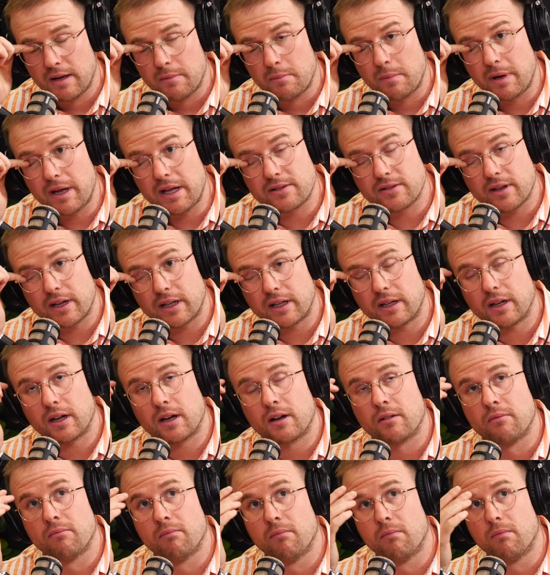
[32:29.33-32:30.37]
But it's like,
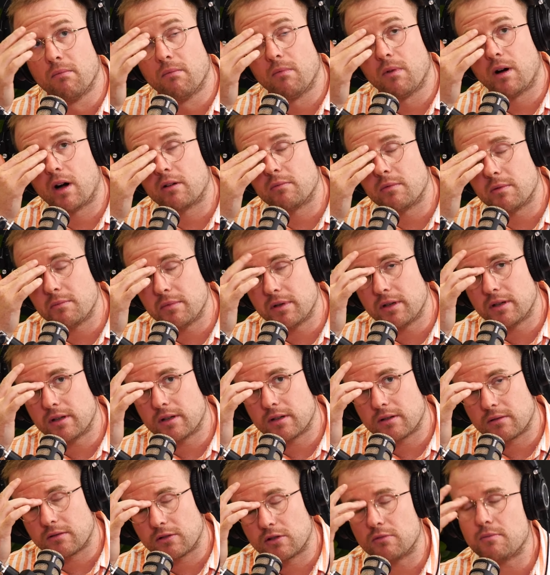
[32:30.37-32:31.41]
um, I
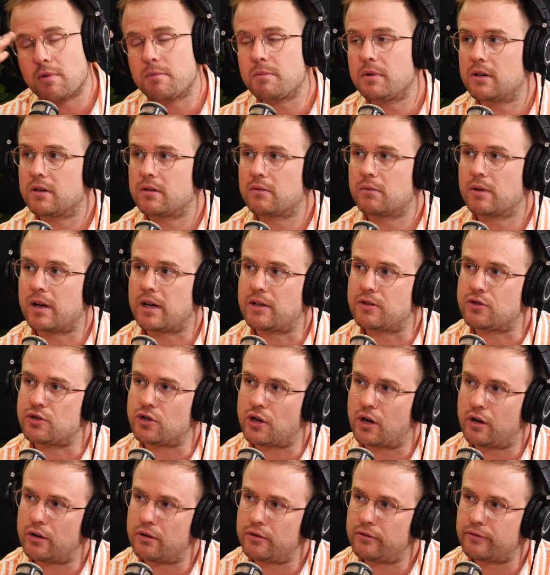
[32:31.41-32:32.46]
remember, do you remember we had
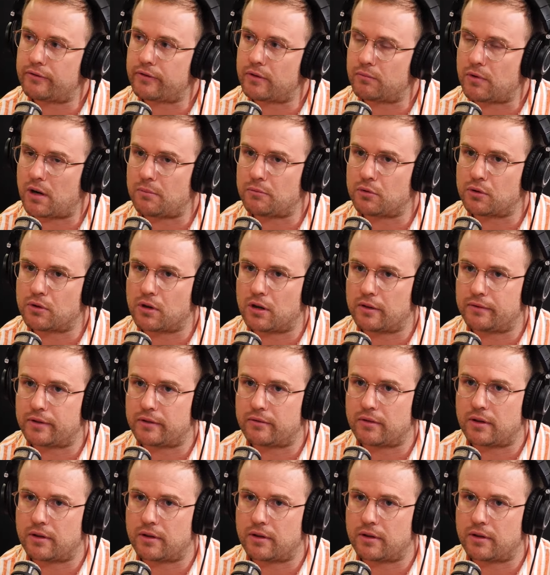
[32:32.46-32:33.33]
Joe from Rumble Coffee